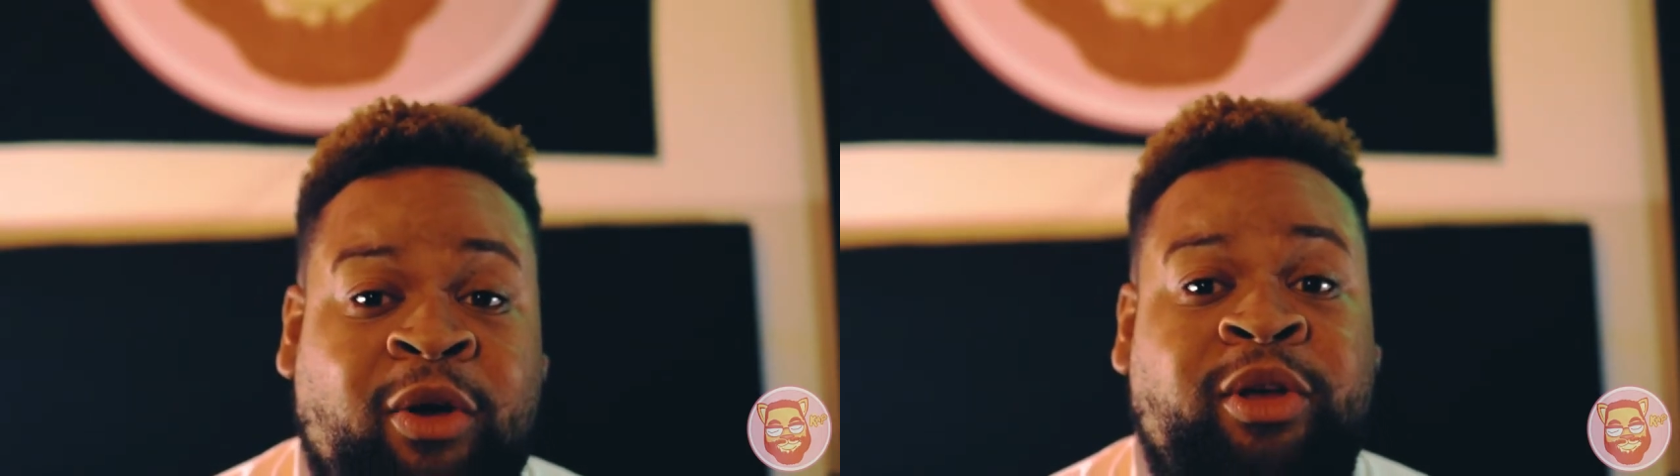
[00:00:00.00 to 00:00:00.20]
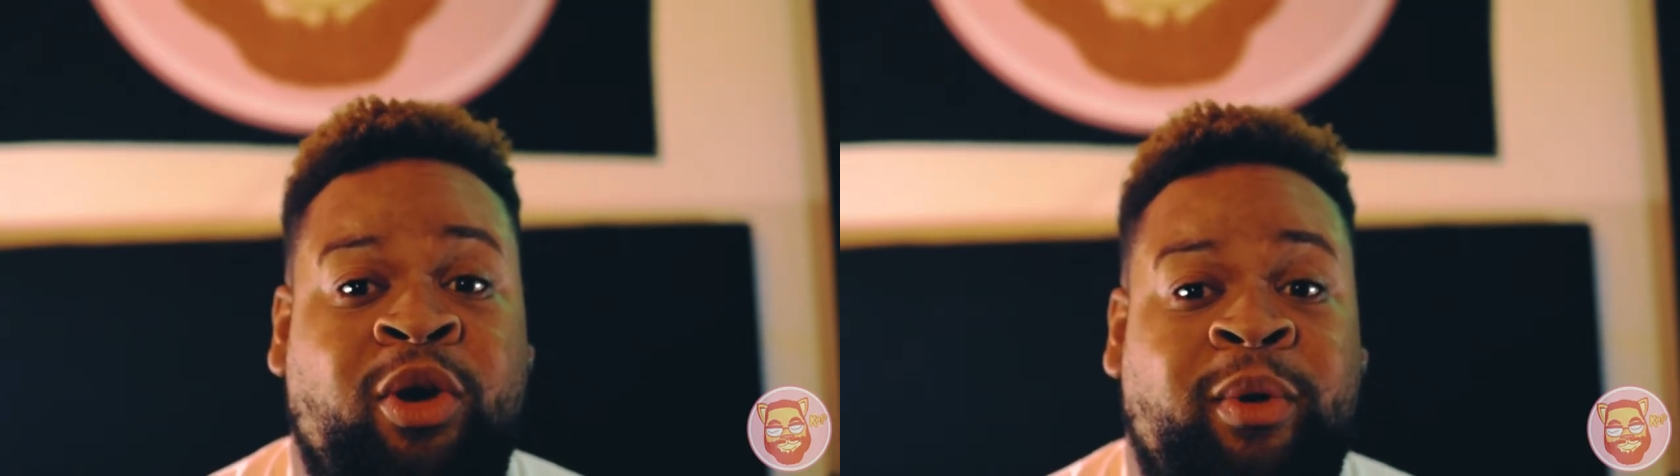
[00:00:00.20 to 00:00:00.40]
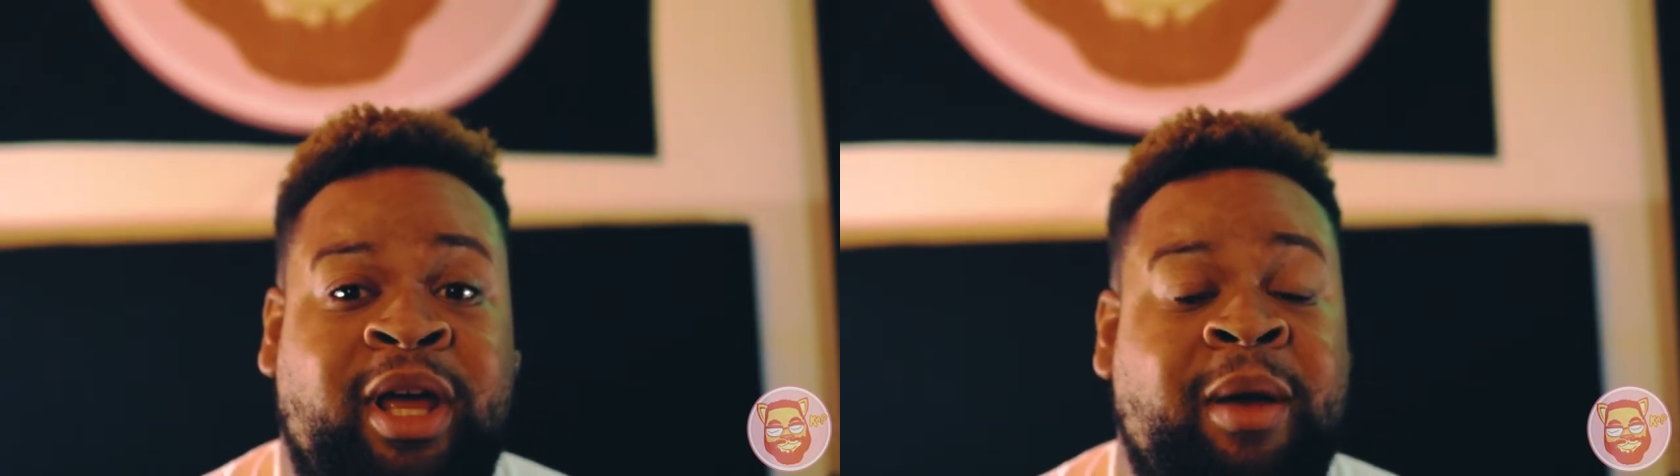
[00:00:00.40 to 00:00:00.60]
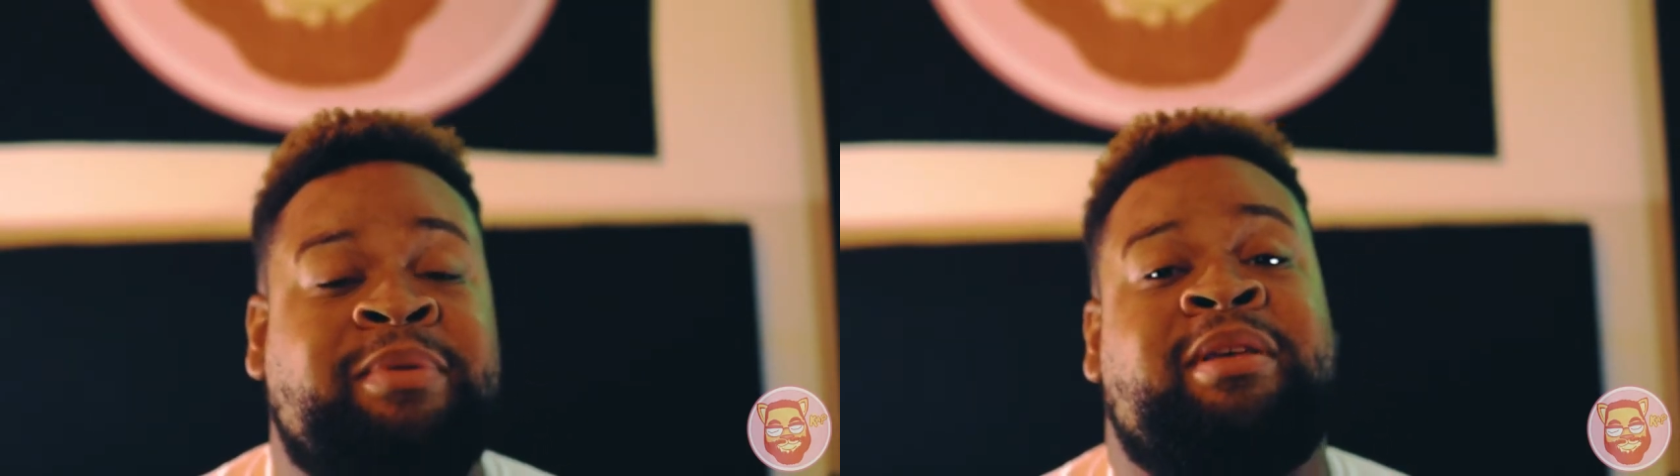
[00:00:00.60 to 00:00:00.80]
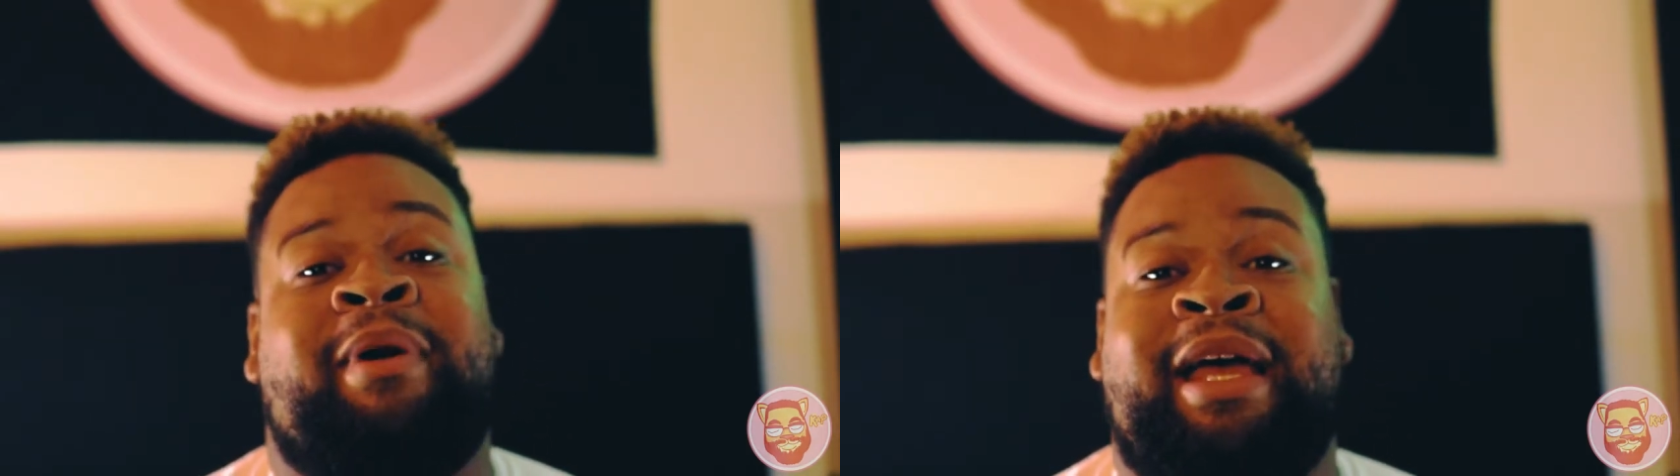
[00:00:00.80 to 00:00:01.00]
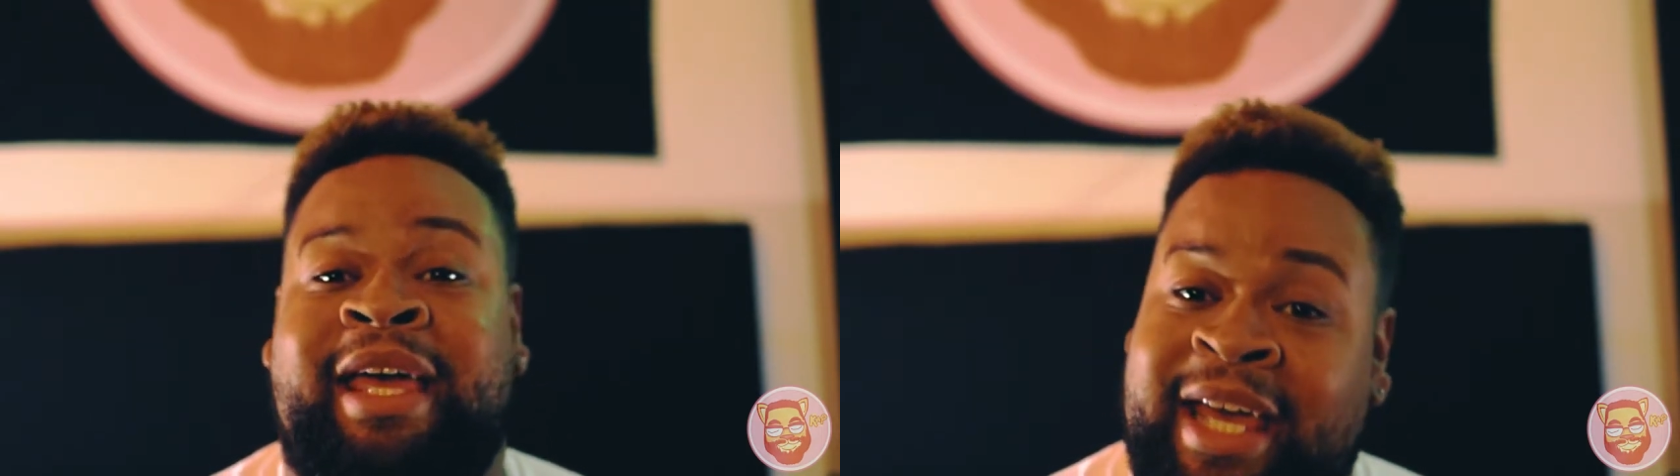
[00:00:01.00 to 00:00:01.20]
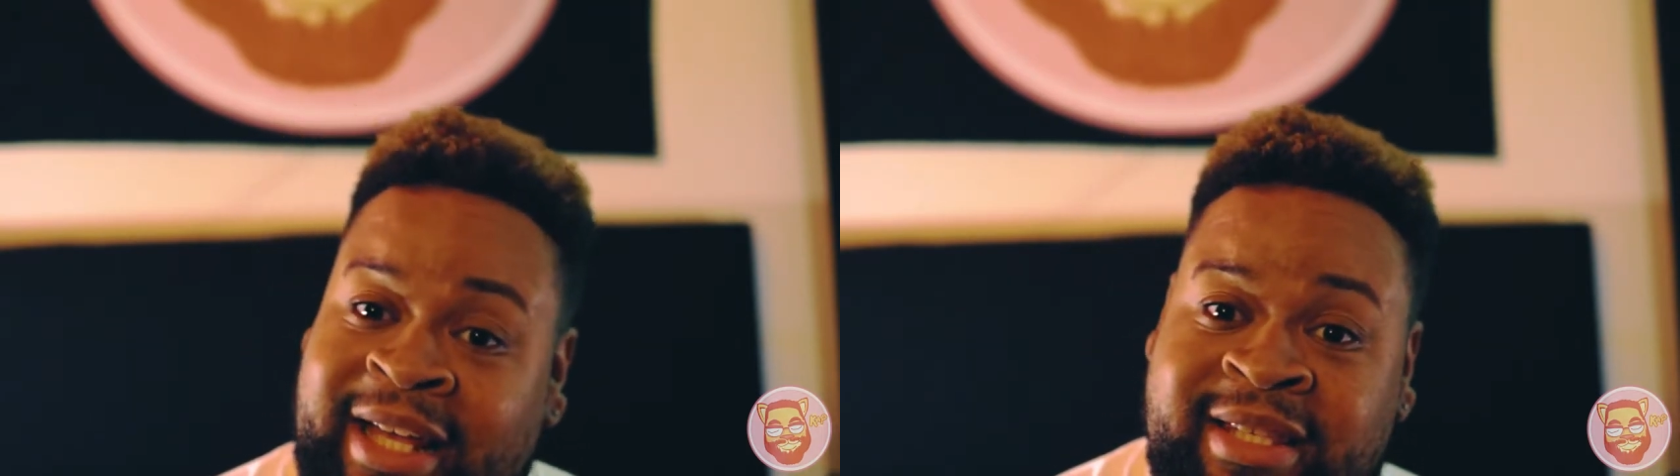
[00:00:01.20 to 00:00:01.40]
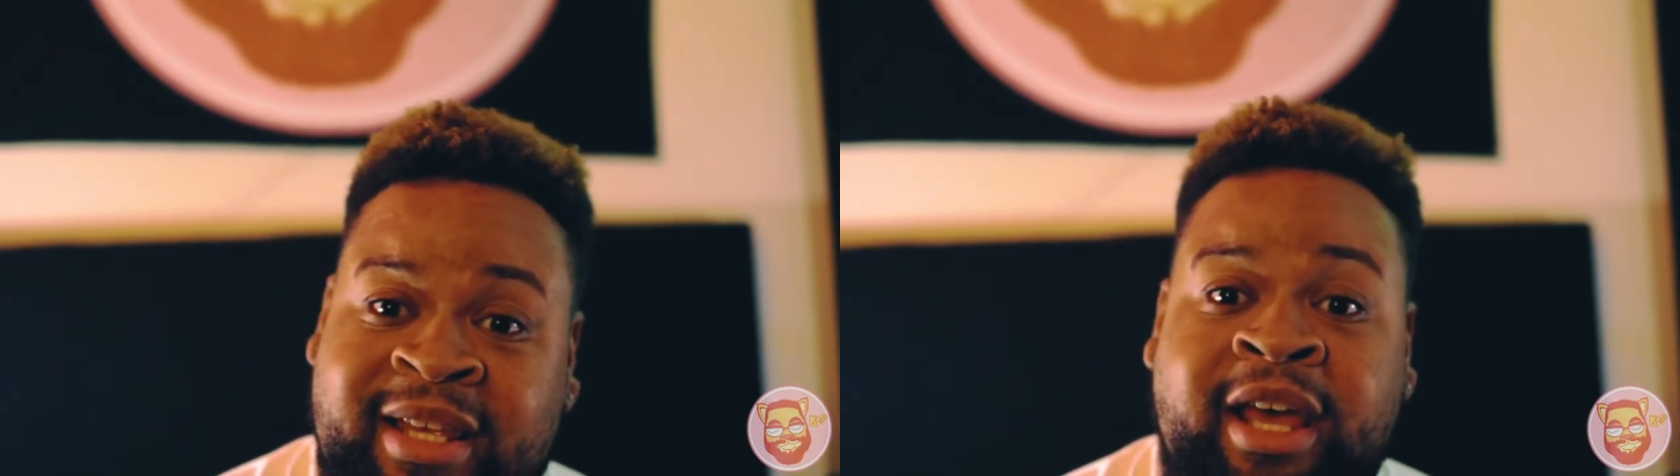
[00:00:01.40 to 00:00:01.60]
when it comes to my
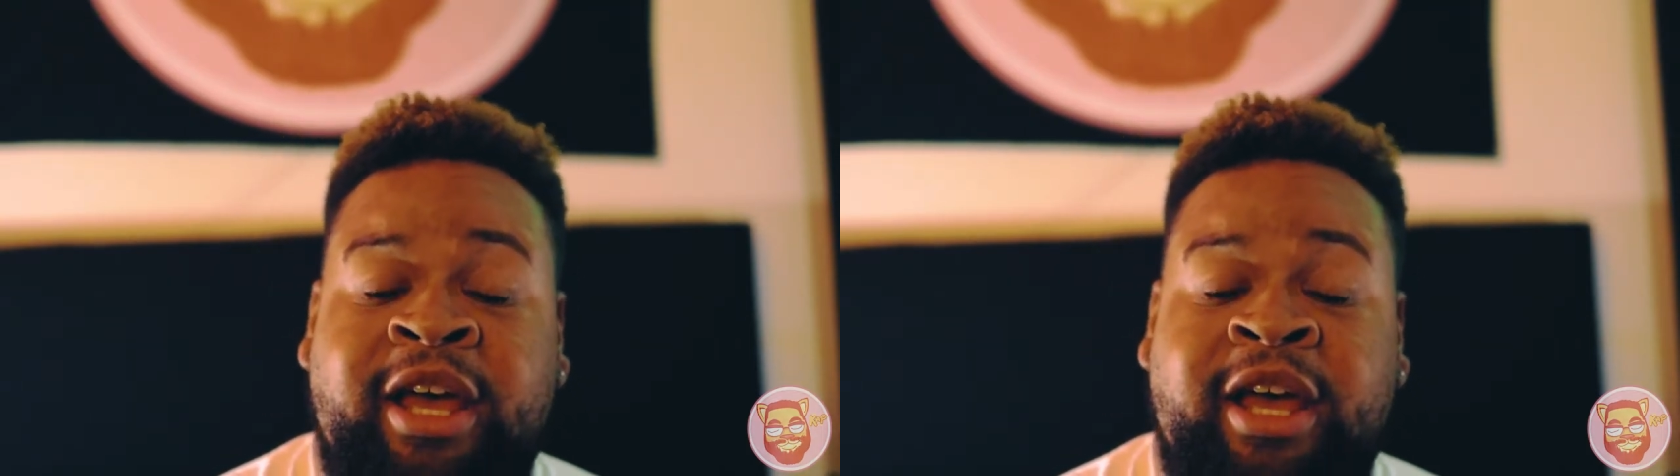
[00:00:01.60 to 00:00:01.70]
kicks,